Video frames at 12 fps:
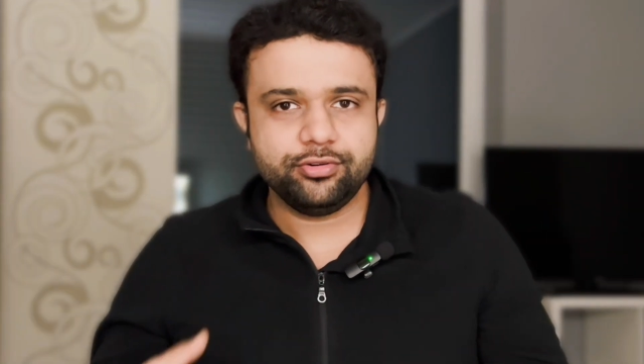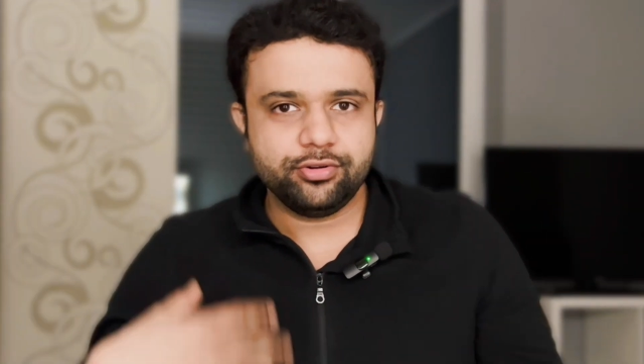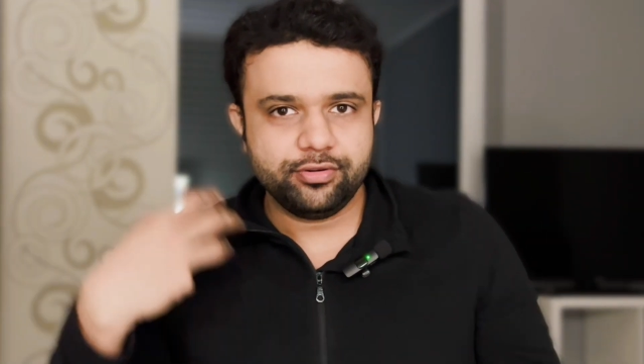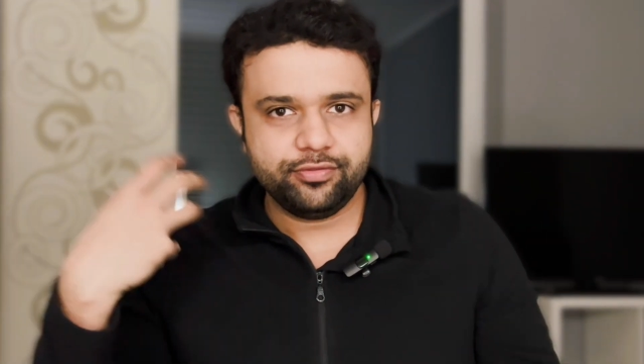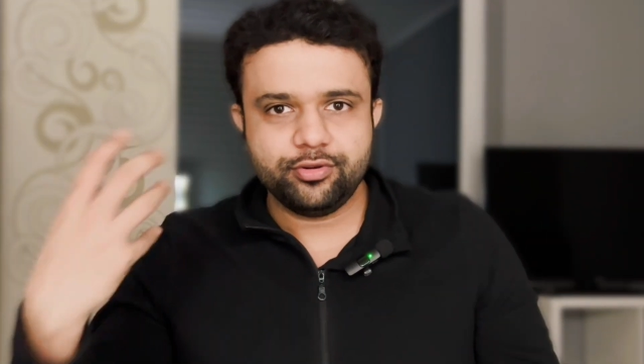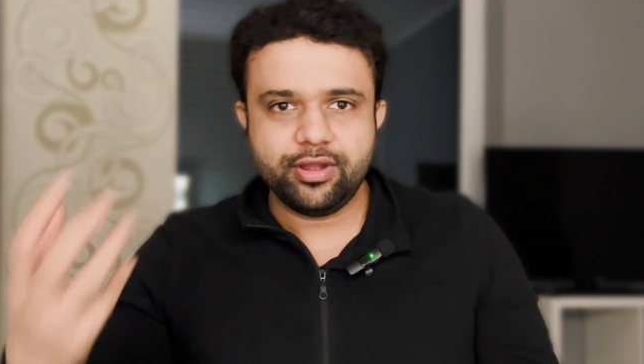
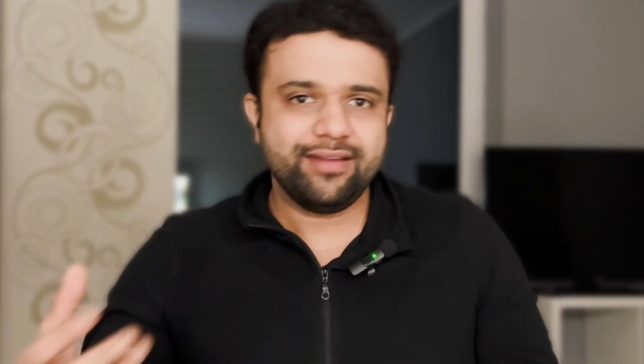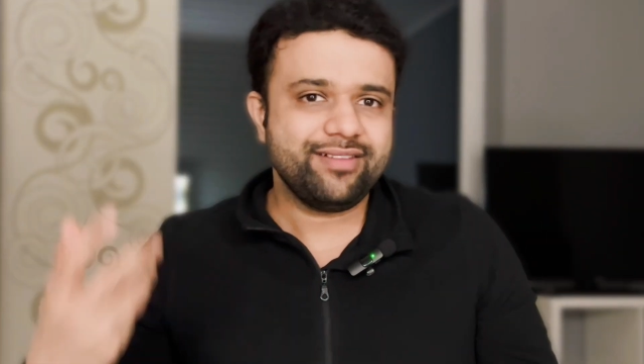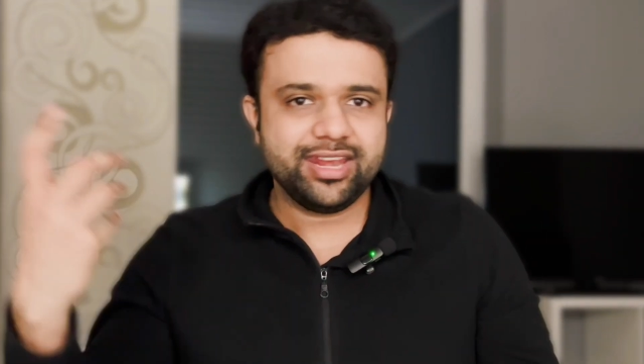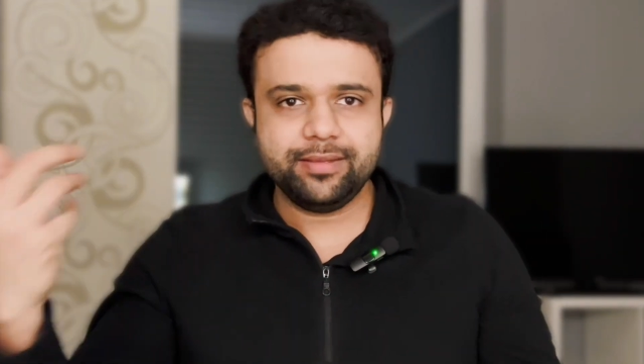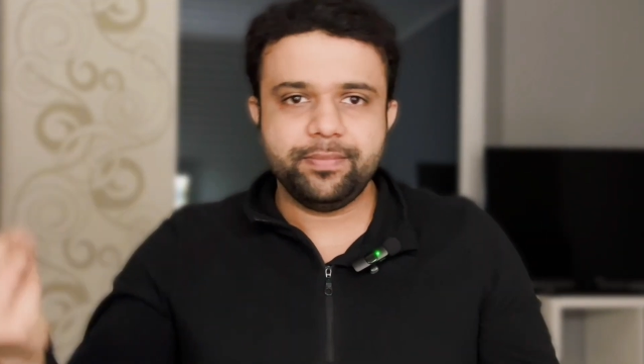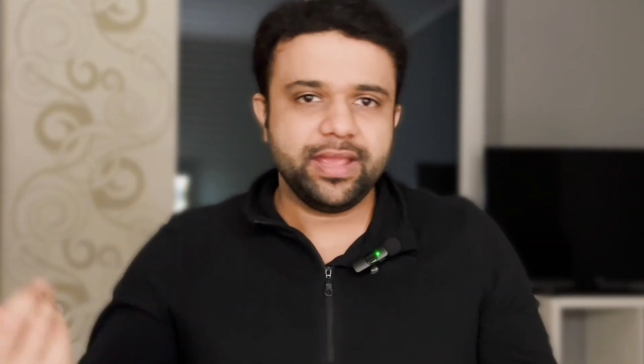if you have
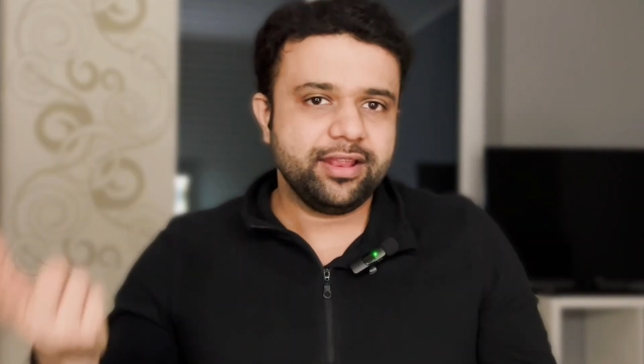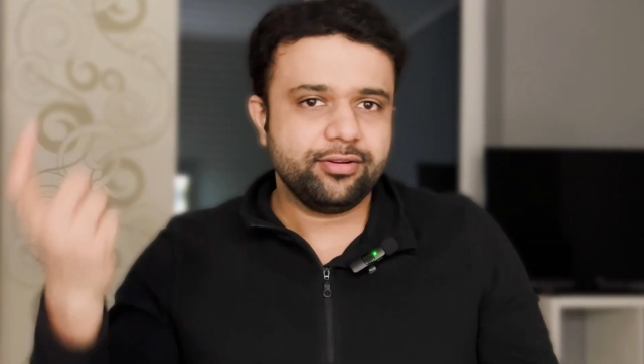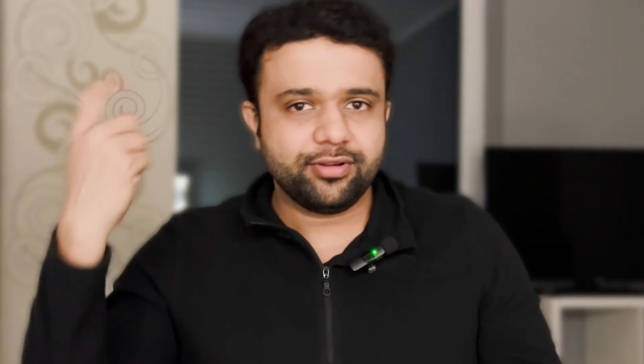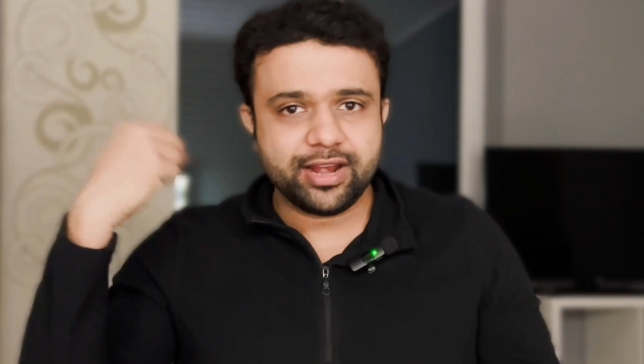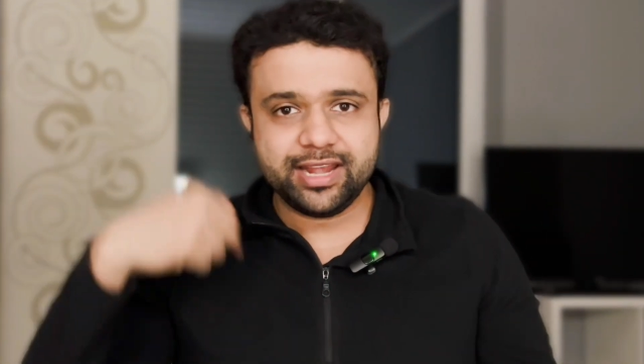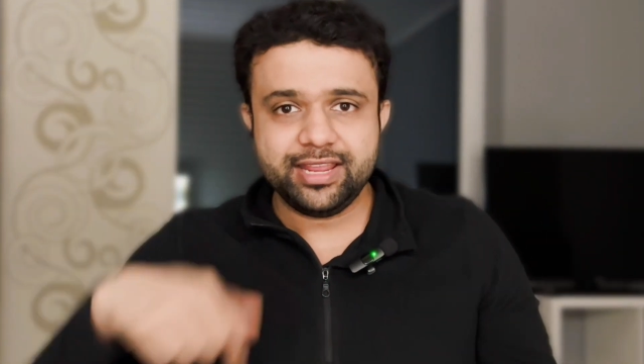any pain
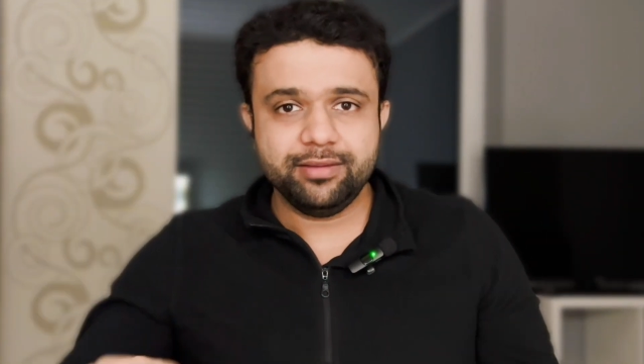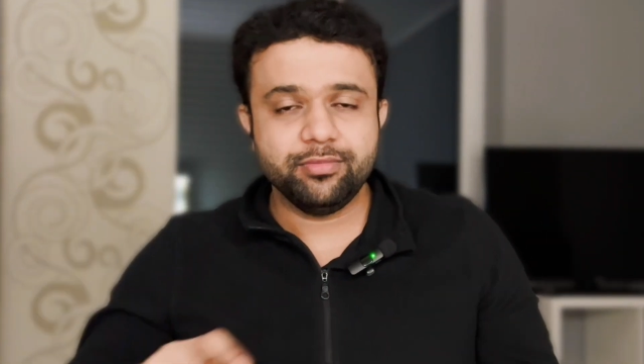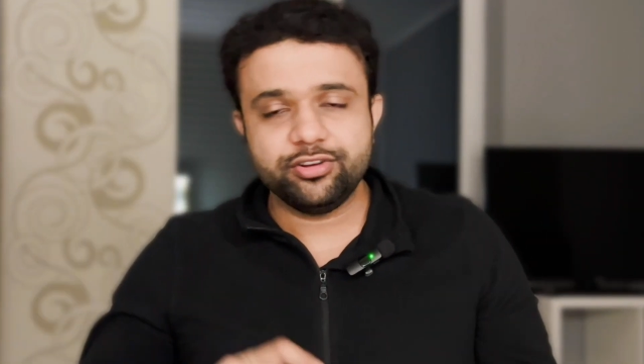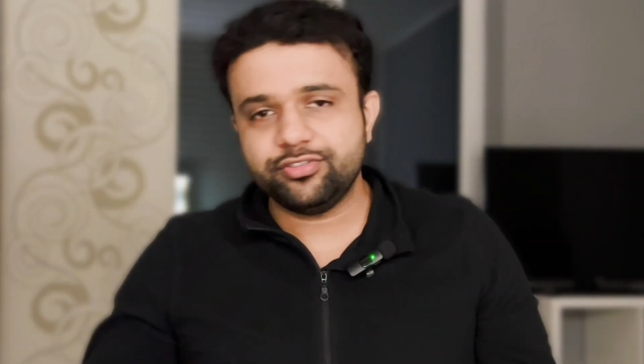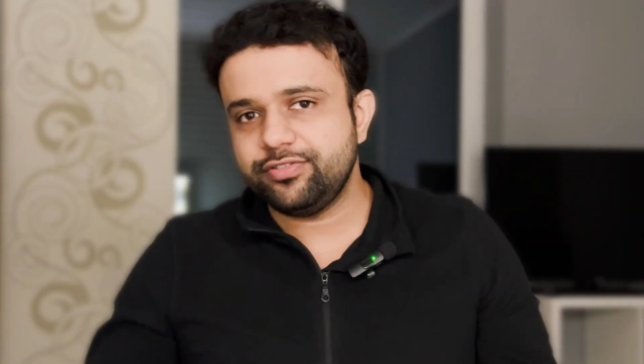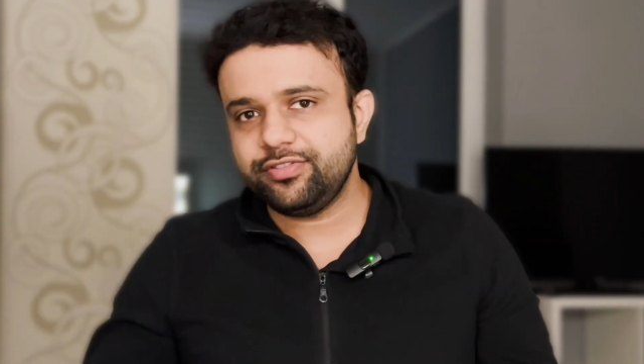or any
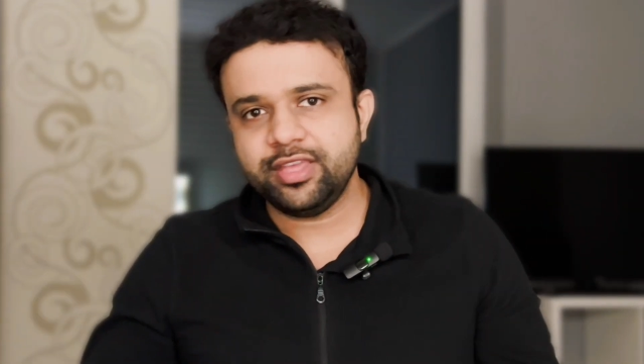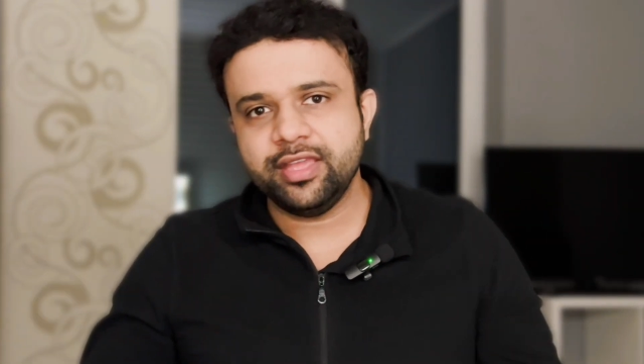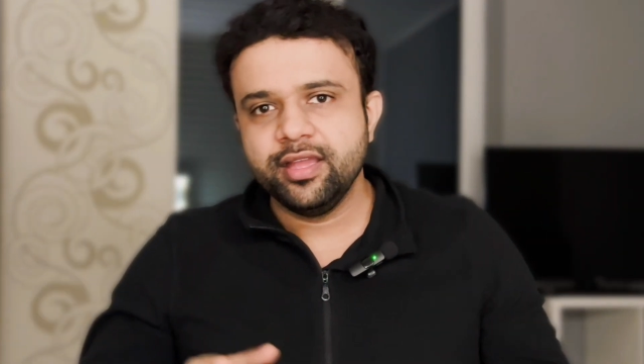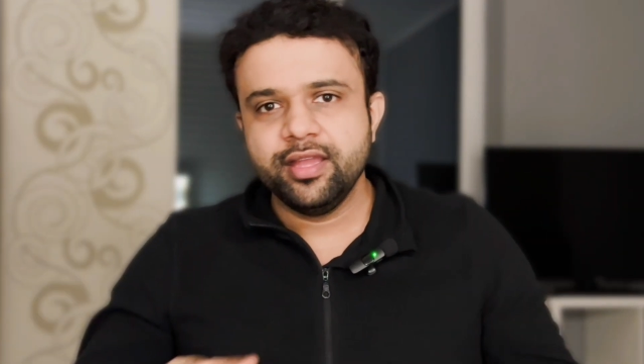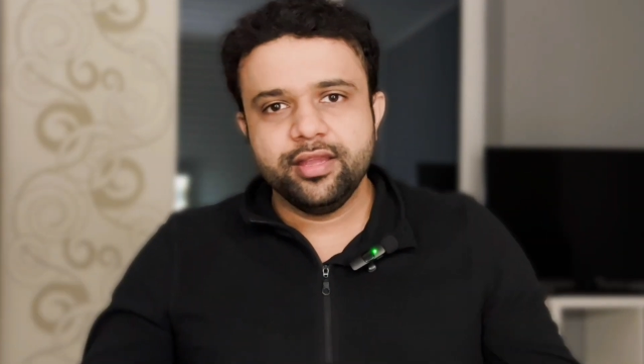emergency,